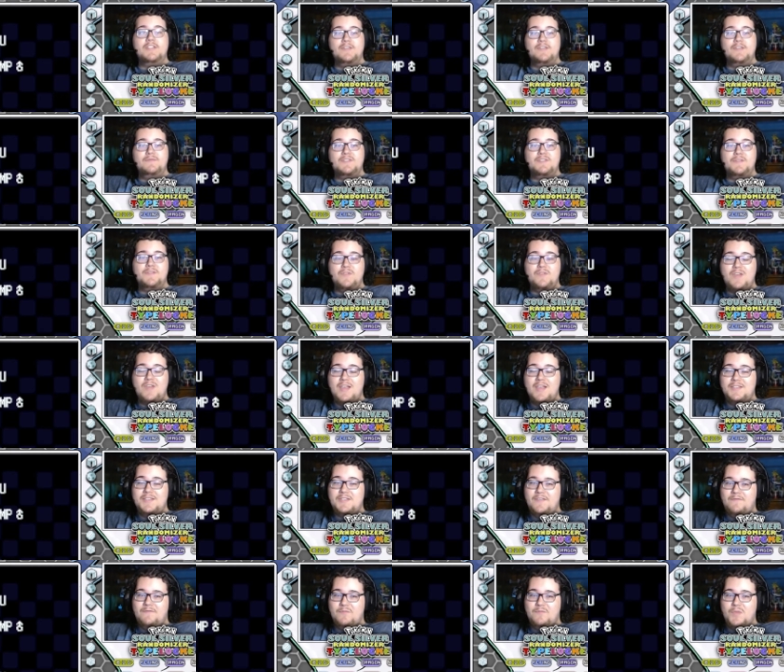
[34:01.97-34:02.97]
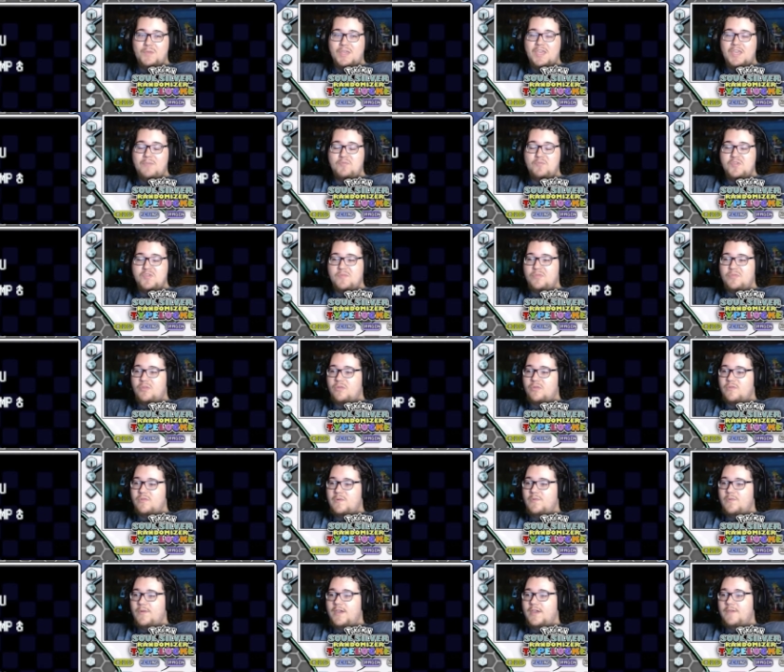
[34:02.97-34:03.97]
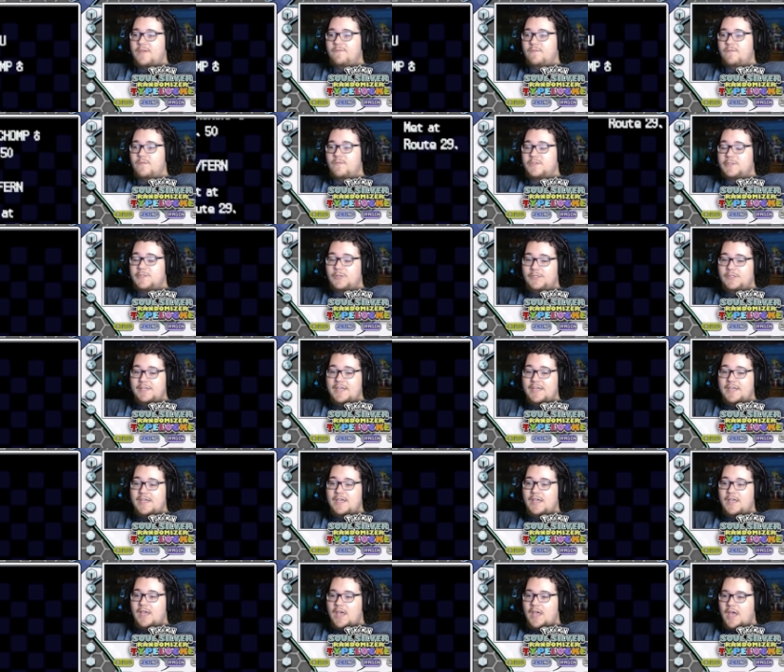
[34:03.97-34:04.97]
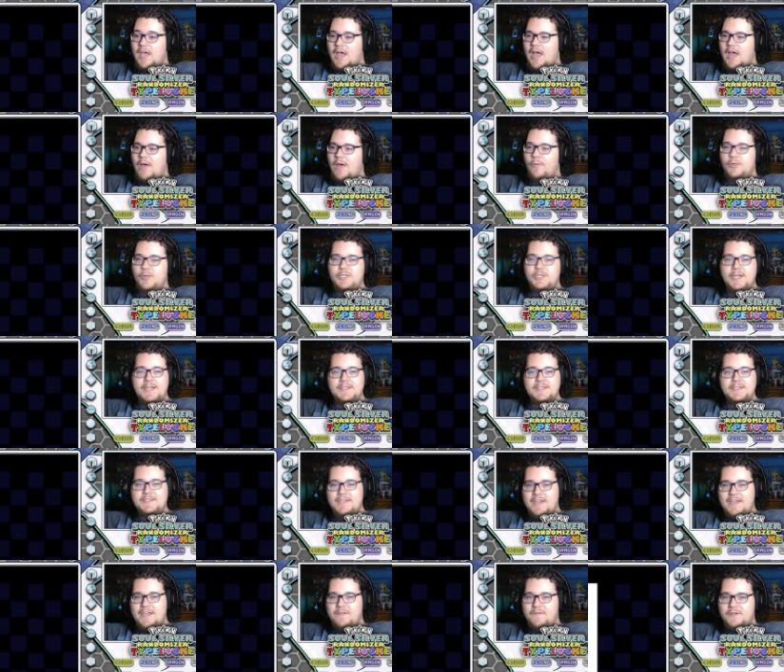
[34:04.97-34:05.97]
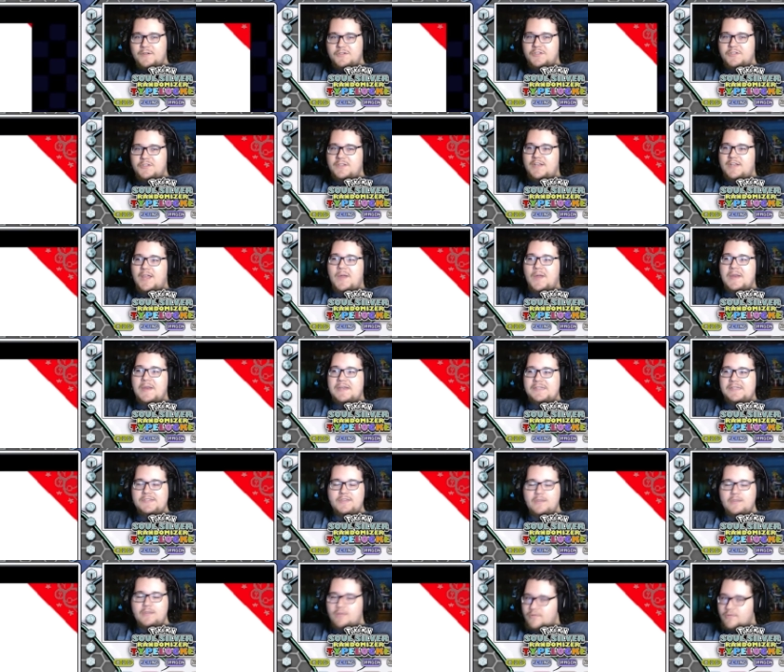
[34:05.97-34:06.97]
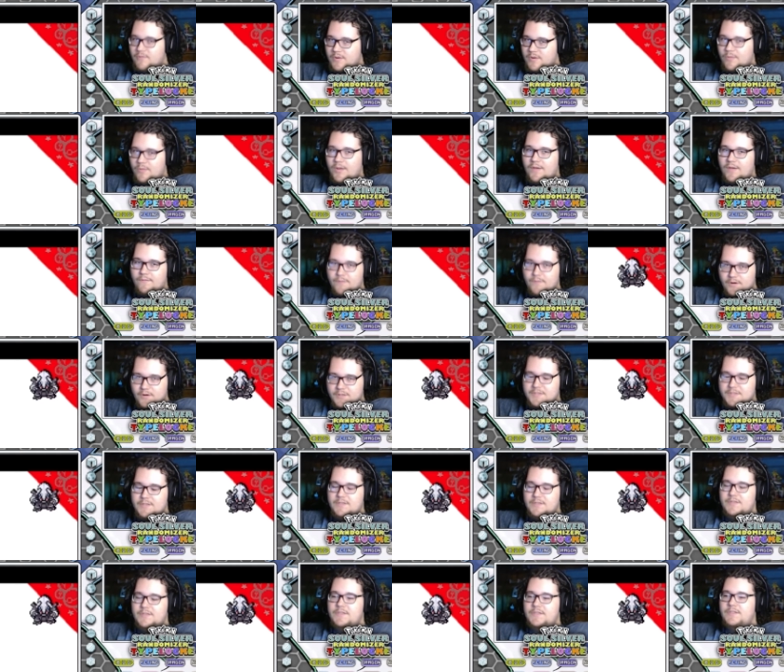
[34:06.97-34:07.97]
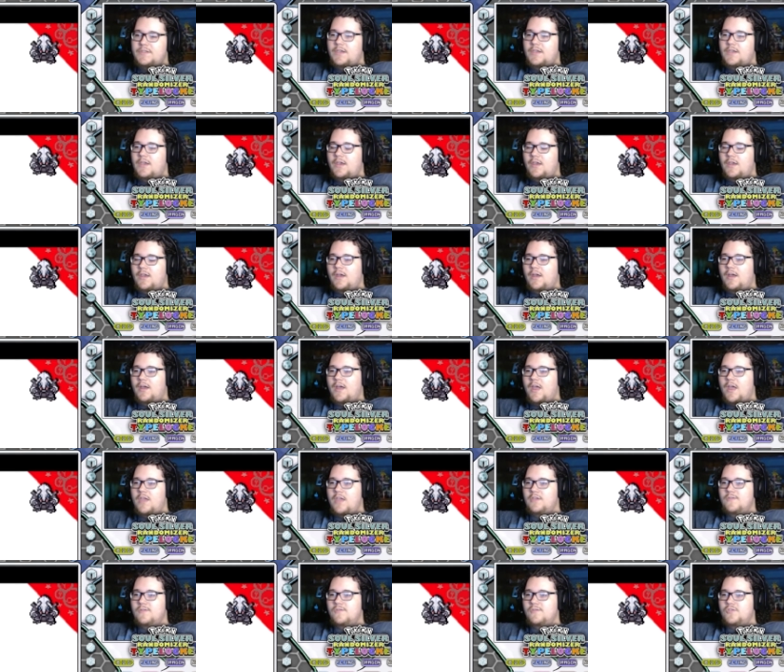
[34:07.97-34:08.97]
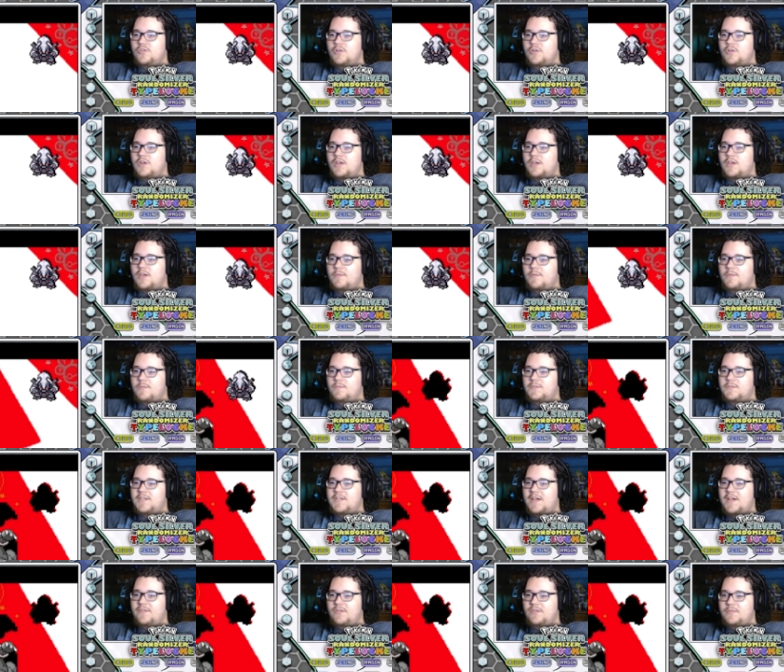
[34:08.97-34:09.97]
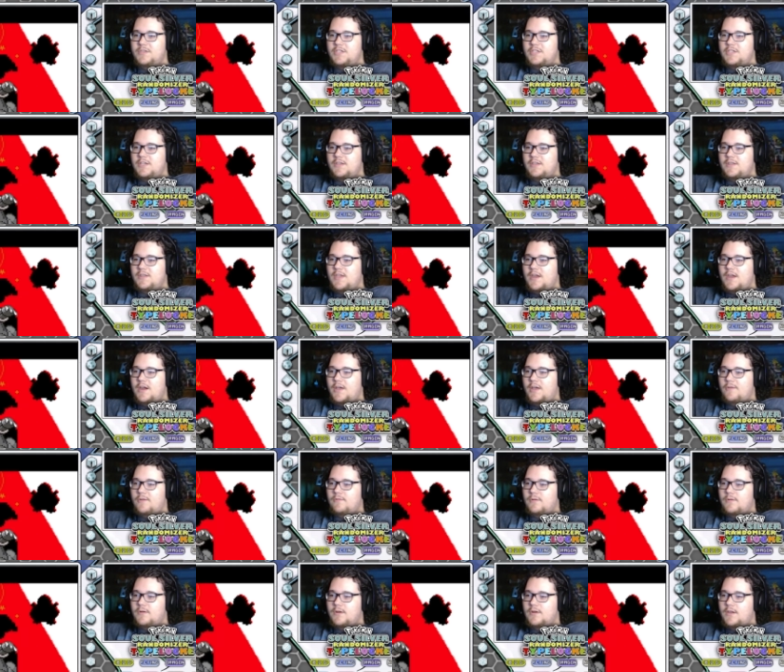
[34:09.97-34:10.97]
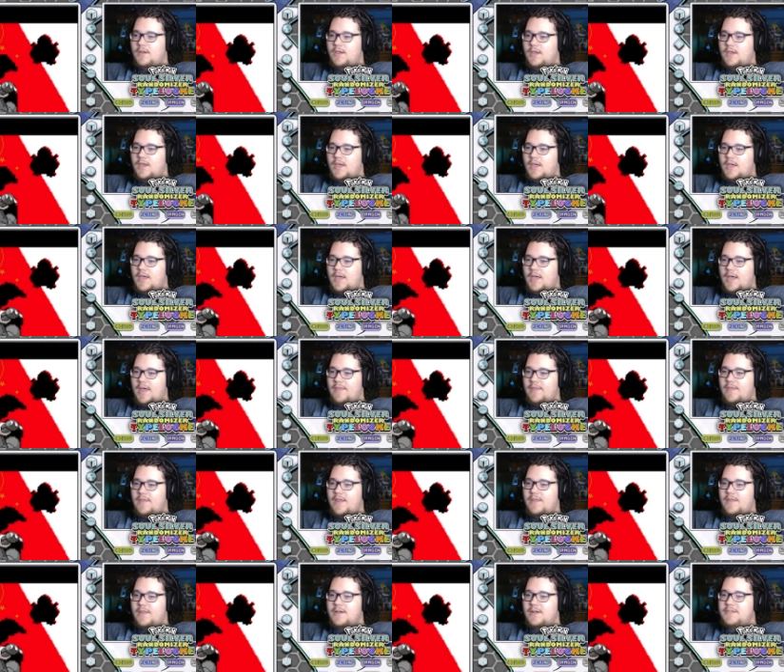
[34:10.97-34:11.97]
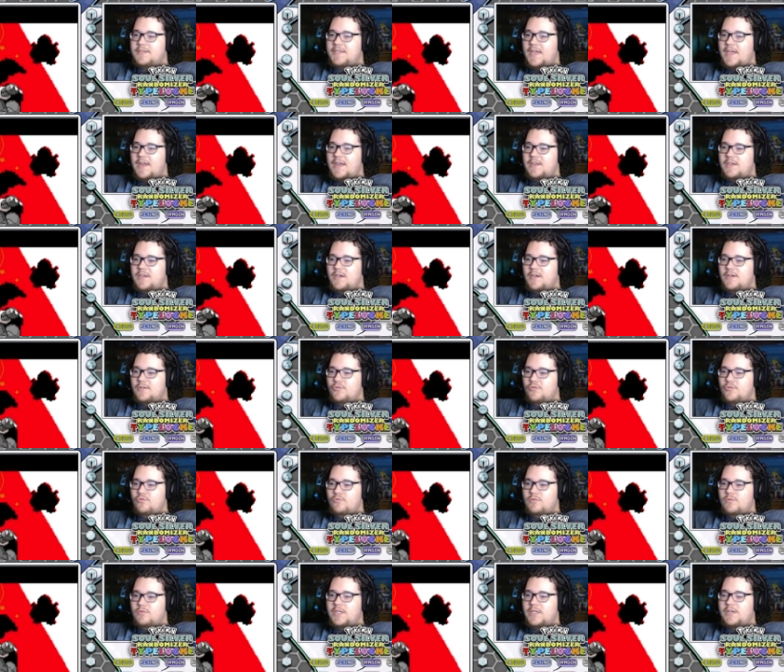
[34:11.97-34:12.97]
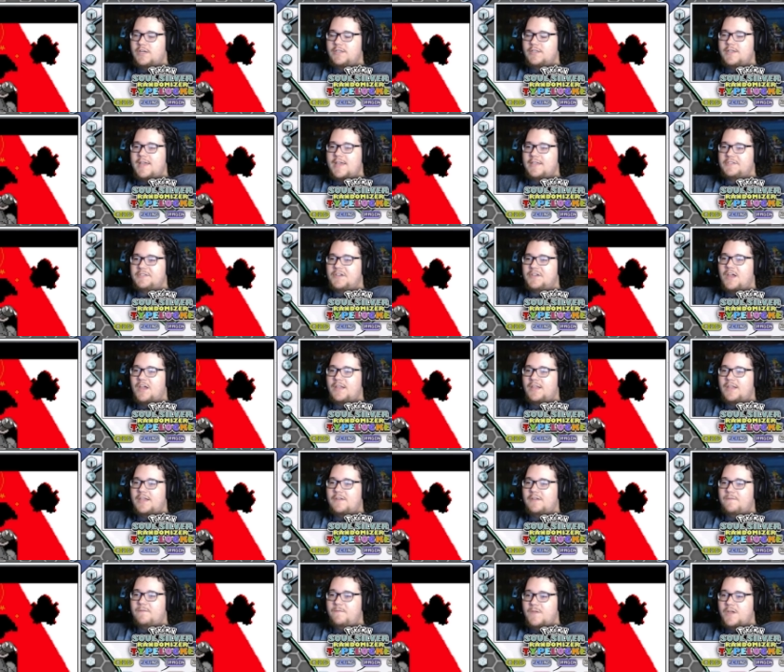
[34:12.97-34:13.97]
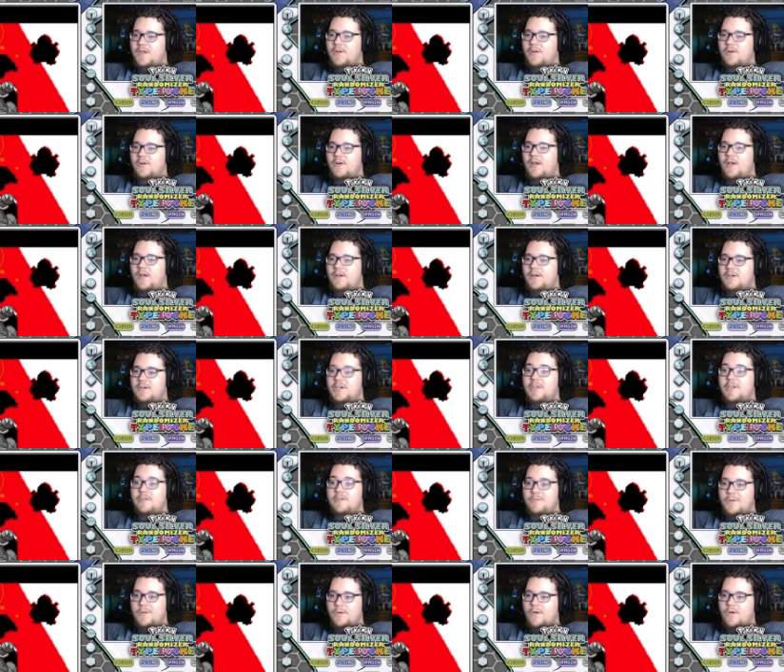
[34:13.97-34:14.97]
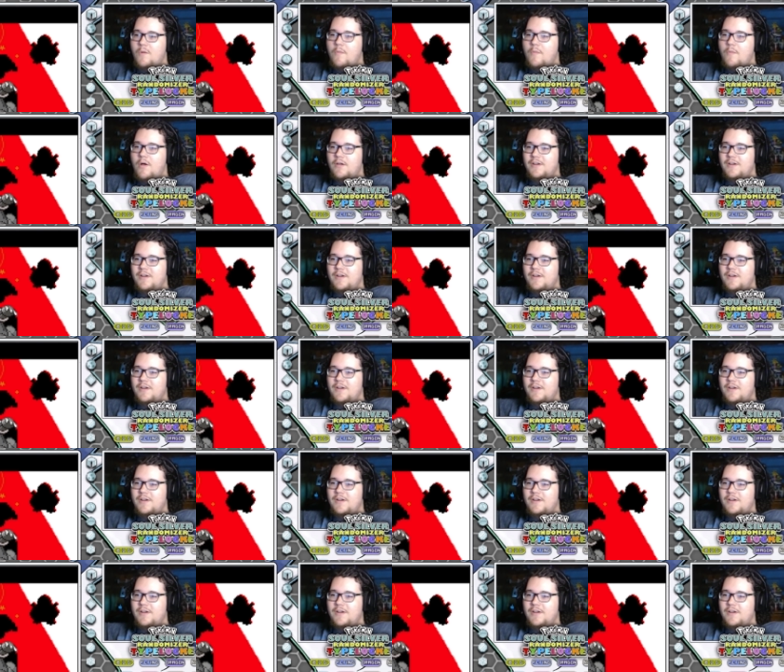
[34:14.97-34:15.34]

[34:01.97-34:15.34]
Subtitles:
If you guys haven't been keeping up the 3-way Soul Link, which I can say officially now it is the 3-way versus, you should definitely be checking that out. And then there's Enya, who literally has not laid a finger on another Pokemon.